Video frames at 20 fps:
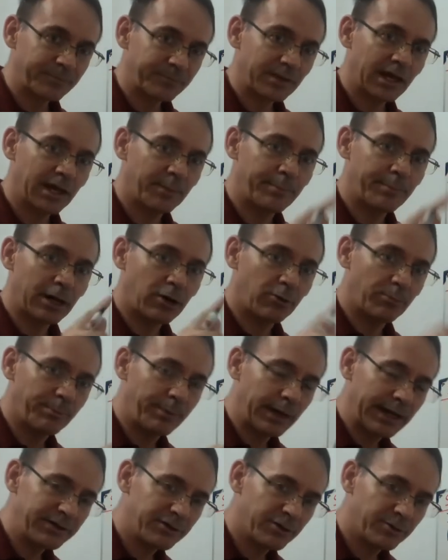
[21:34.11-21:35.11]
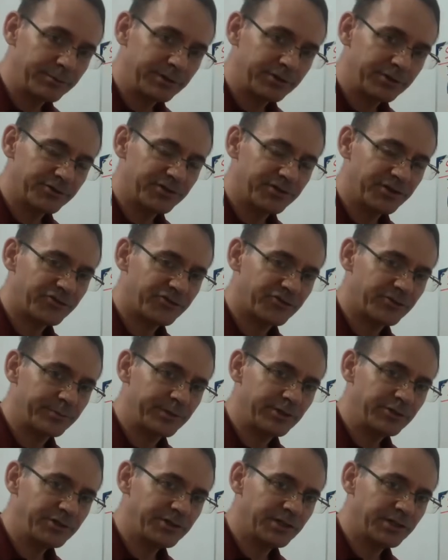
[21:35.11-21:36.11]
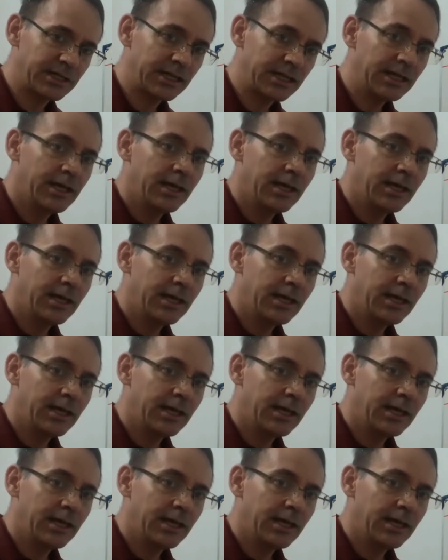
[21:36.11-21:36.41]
about binomial distribution.